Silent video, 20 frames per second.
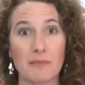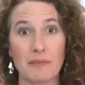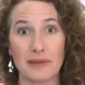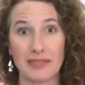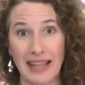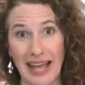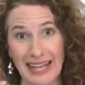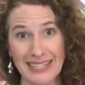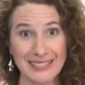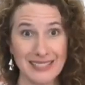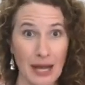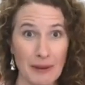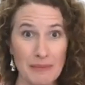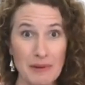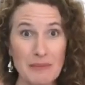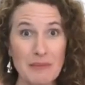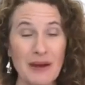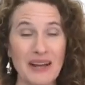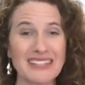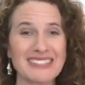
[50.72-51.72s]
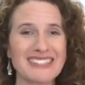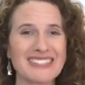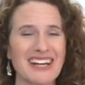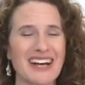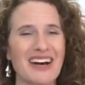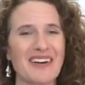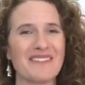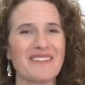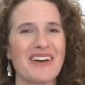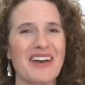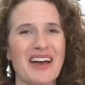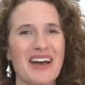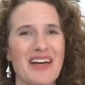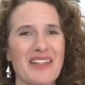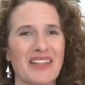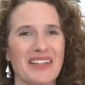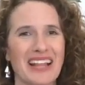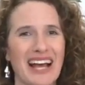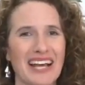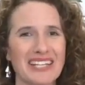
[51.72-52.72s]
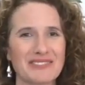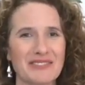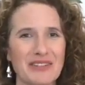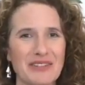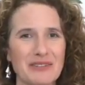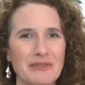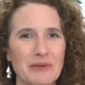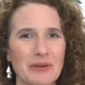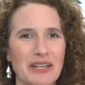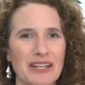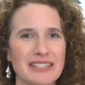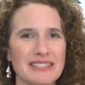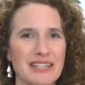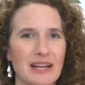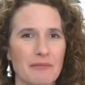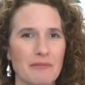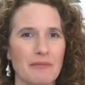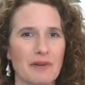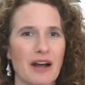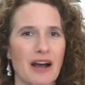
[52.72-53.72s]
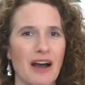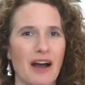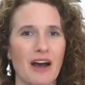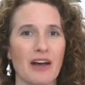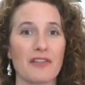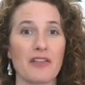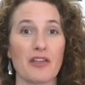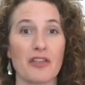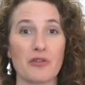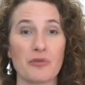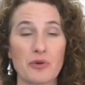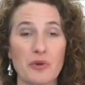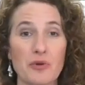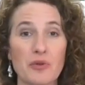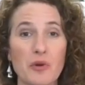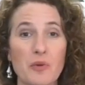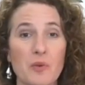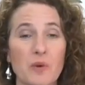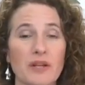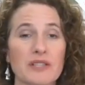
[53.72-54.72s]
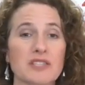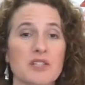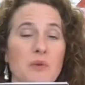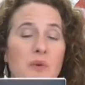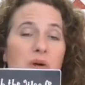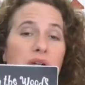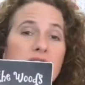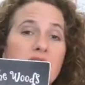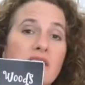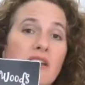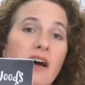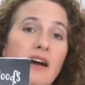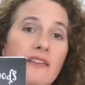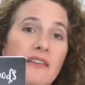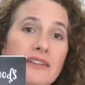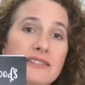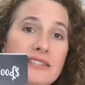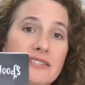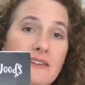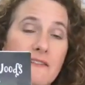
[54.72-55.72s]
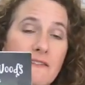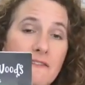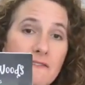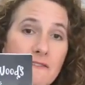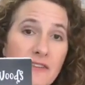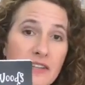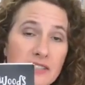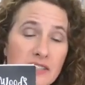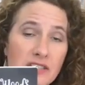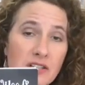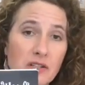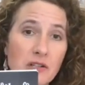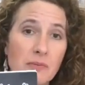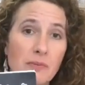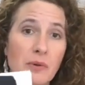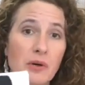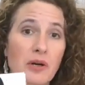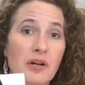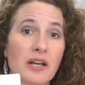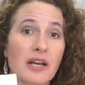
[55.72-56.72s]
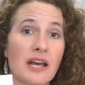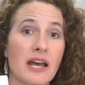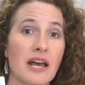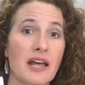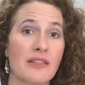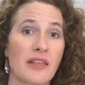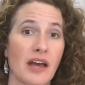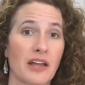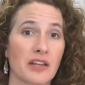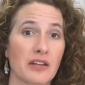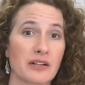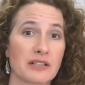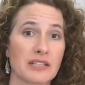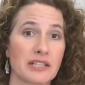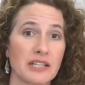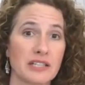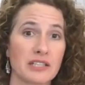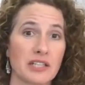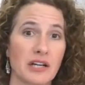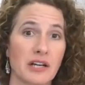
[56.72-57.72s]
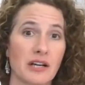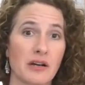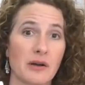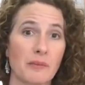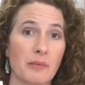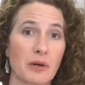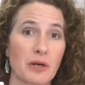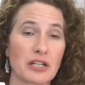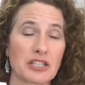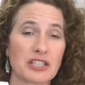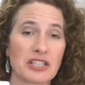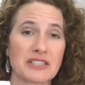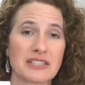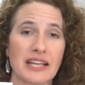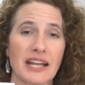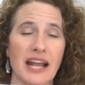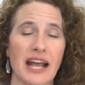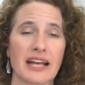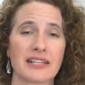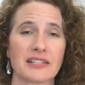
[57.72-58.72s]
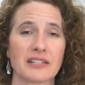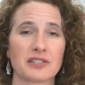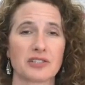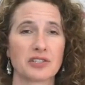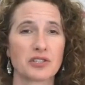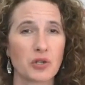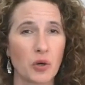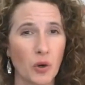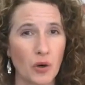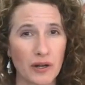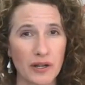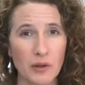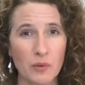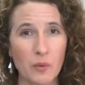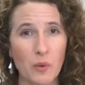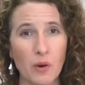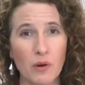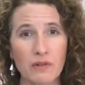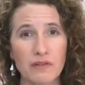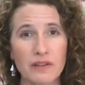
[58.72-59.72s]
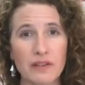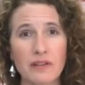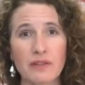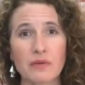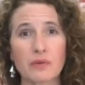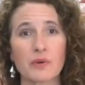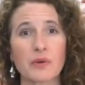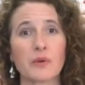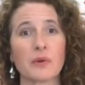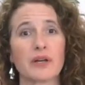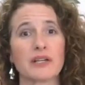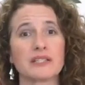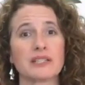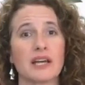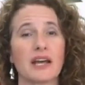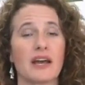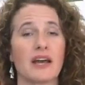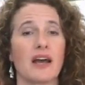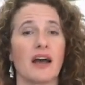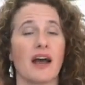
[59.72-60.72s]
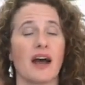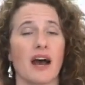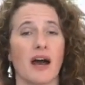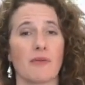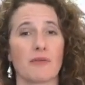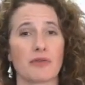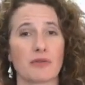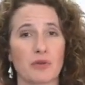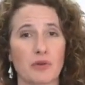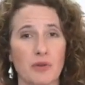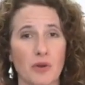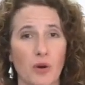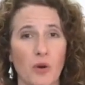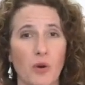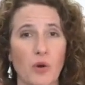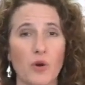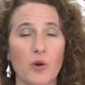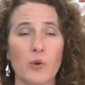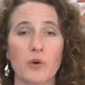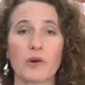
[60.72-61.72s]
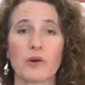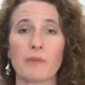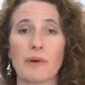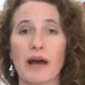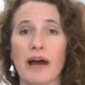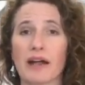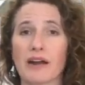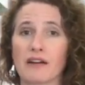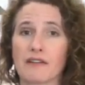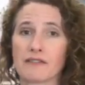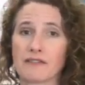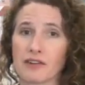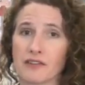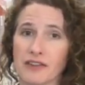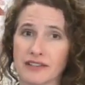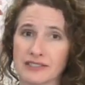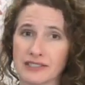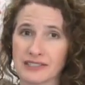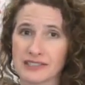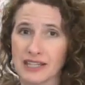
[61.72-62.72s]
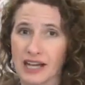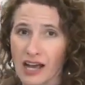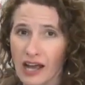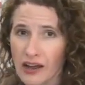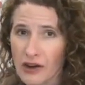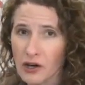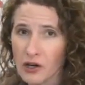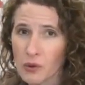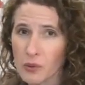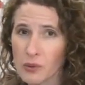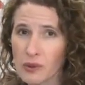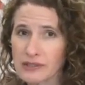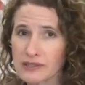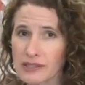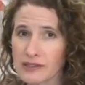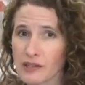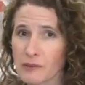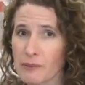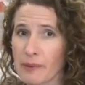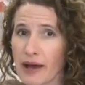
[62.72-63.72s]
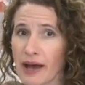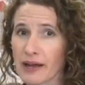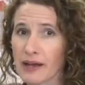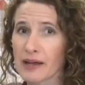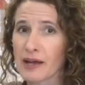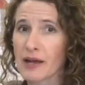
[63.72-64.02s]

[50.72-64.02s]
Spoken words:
last couple months, the last few weeks on the Through the Woods Quilt-Along. This is a physical book that you'll need to purchase. It has a story woven through it, through the whole quilt pattern for this entire quilt at the back,